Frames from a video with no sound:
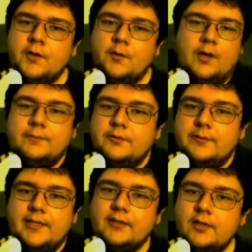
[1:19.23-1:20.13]
Why blue
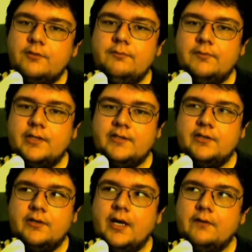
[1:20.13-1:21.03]
and yellow? Because
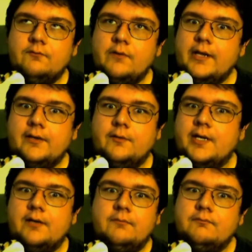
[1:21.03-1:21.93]
they're not red and
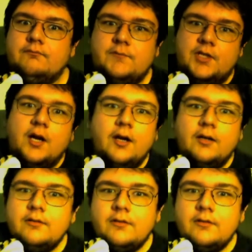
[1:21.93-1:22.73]
green. Duh.